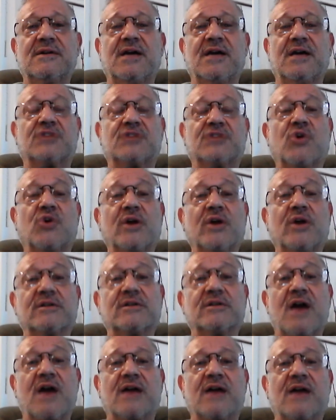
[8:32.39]
And toil
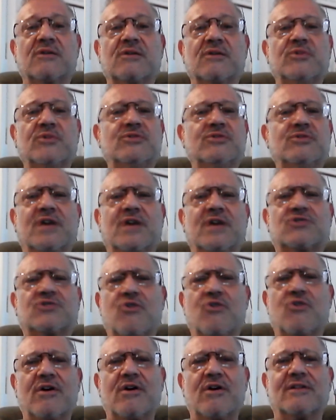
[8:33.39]
not. We do not
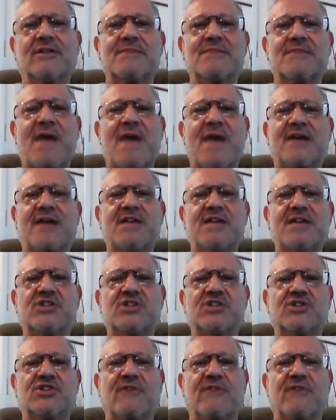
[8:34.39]
toil in
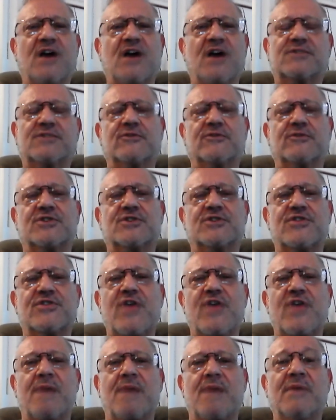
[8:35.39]
machinations of us versus
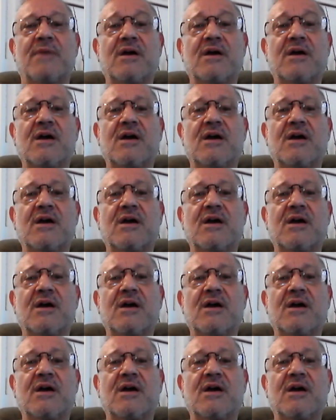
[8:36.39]
them.